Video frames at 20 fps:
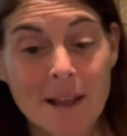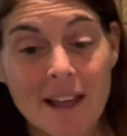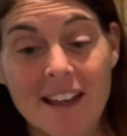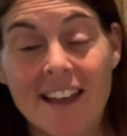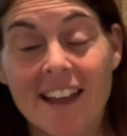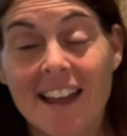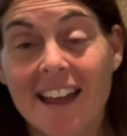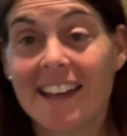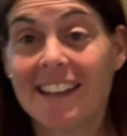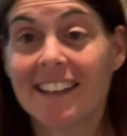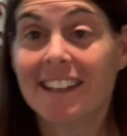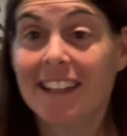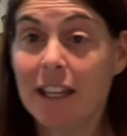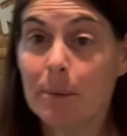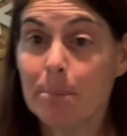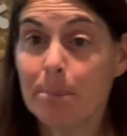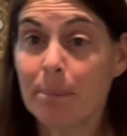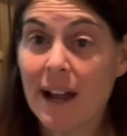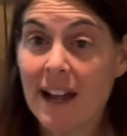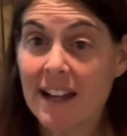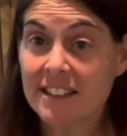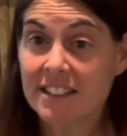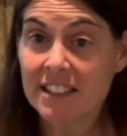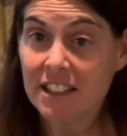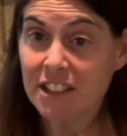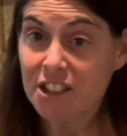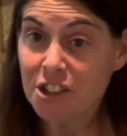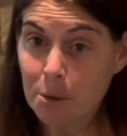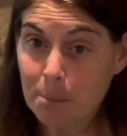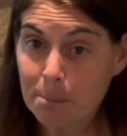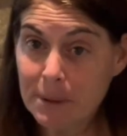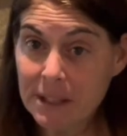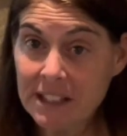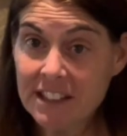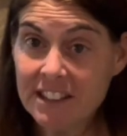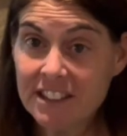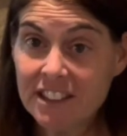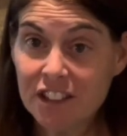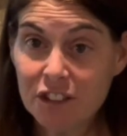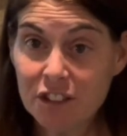And keep practicing your B's
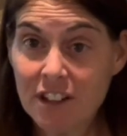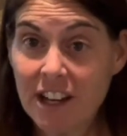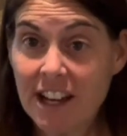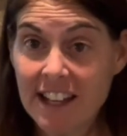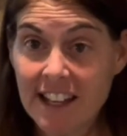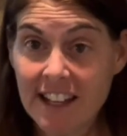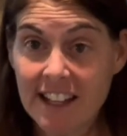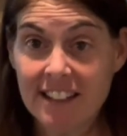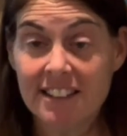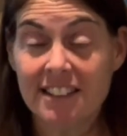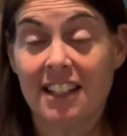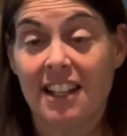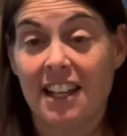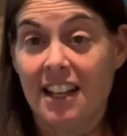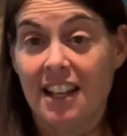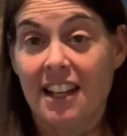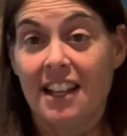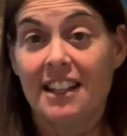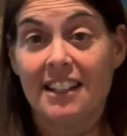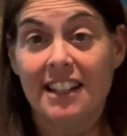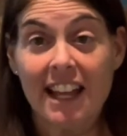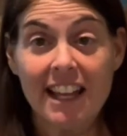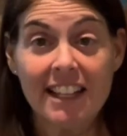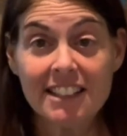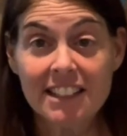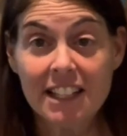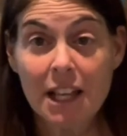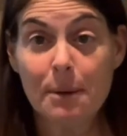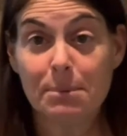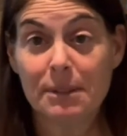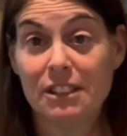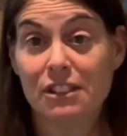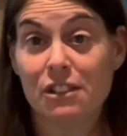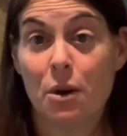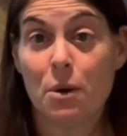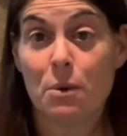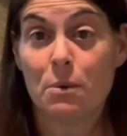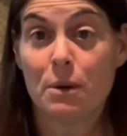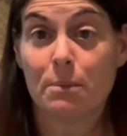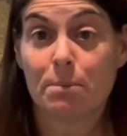and your A's. Next episode,
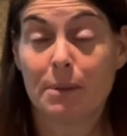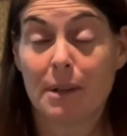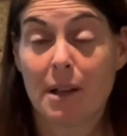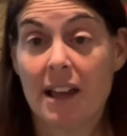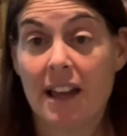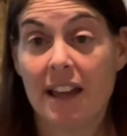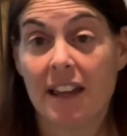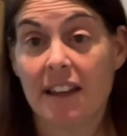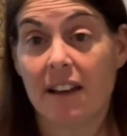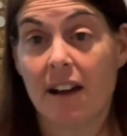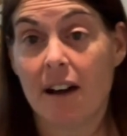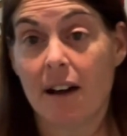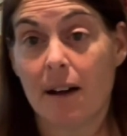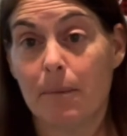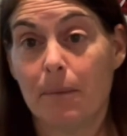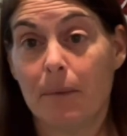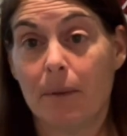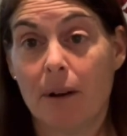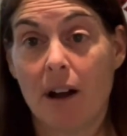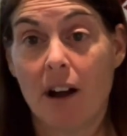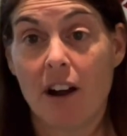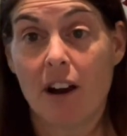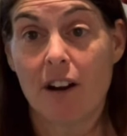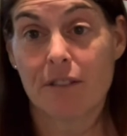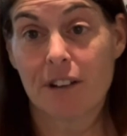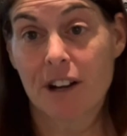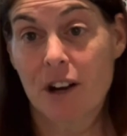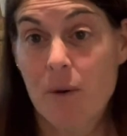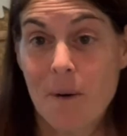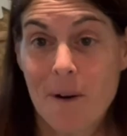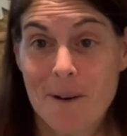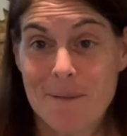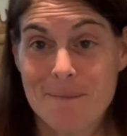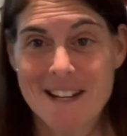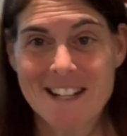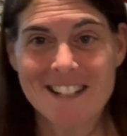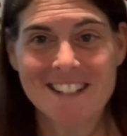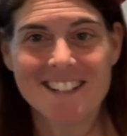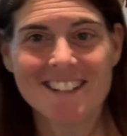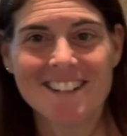we'll play our recorder
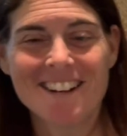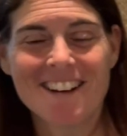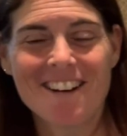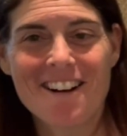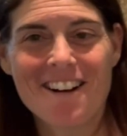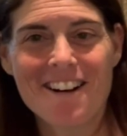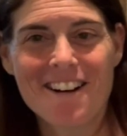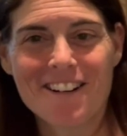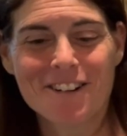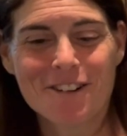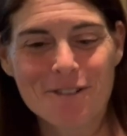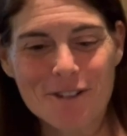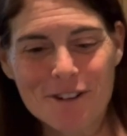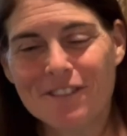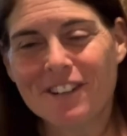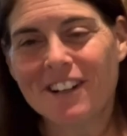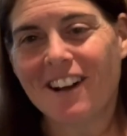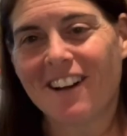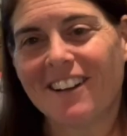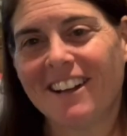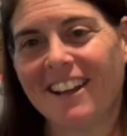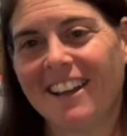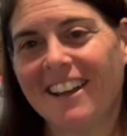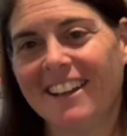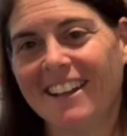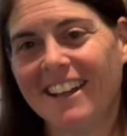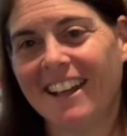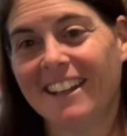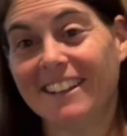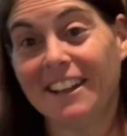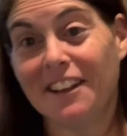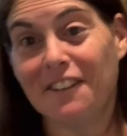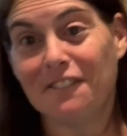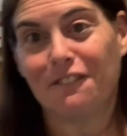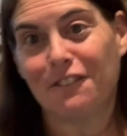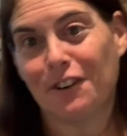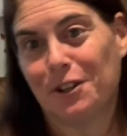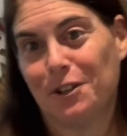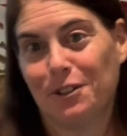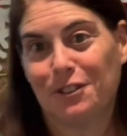mission, our Groovin on A, and then
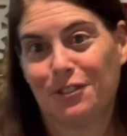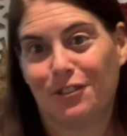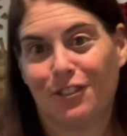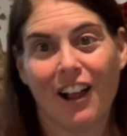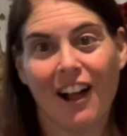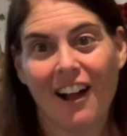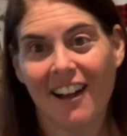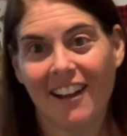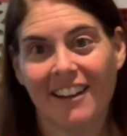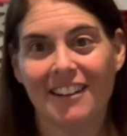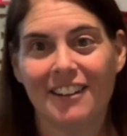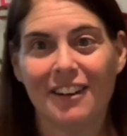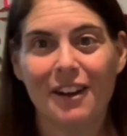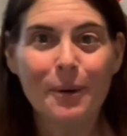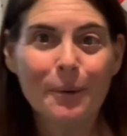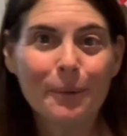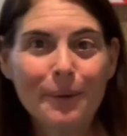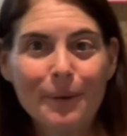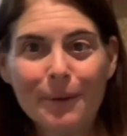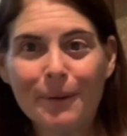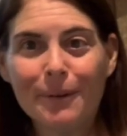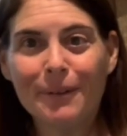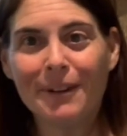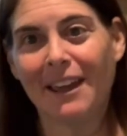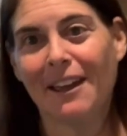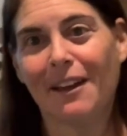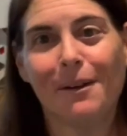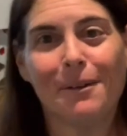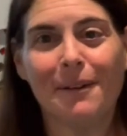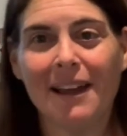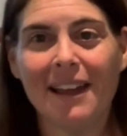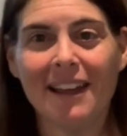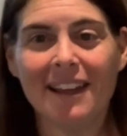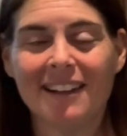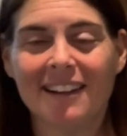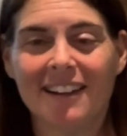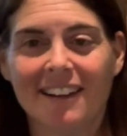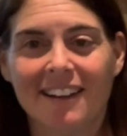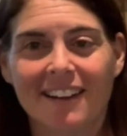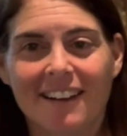First Flight. Ooh, can't wait.
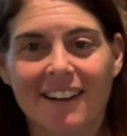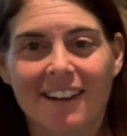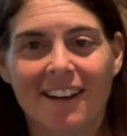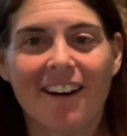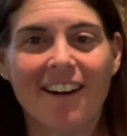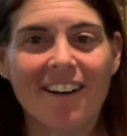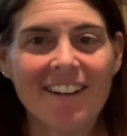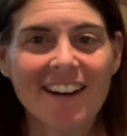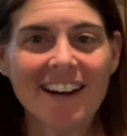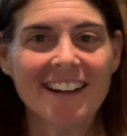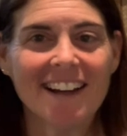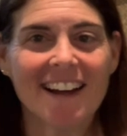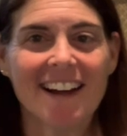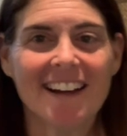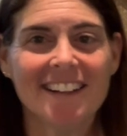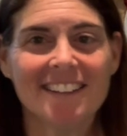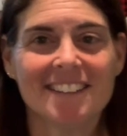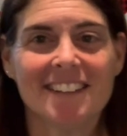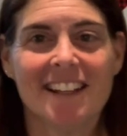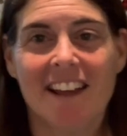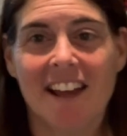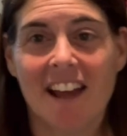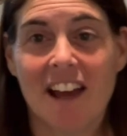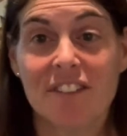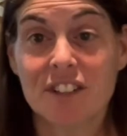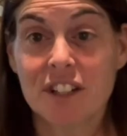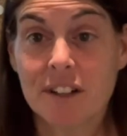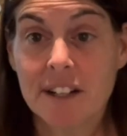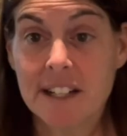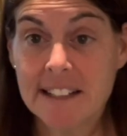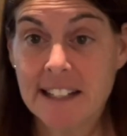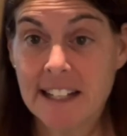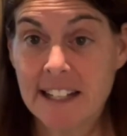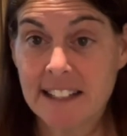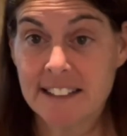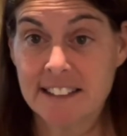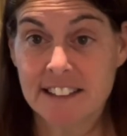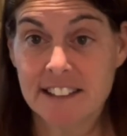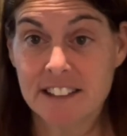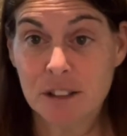All right, guys, have a great day and
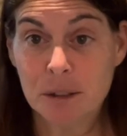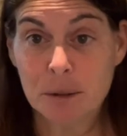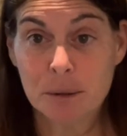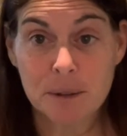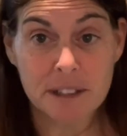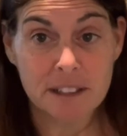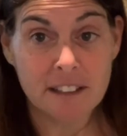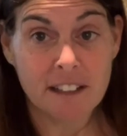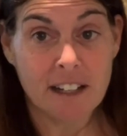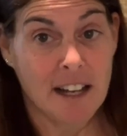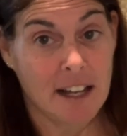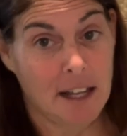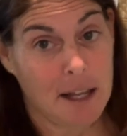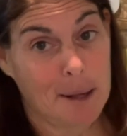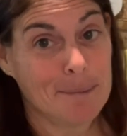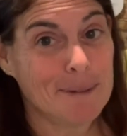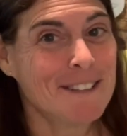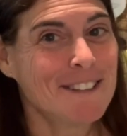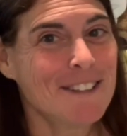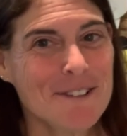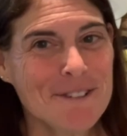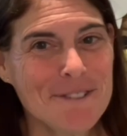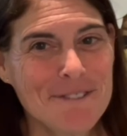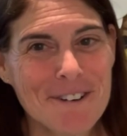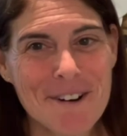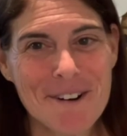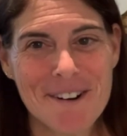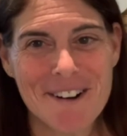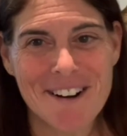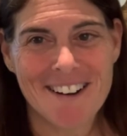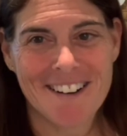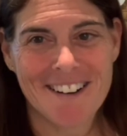see you in episode 4.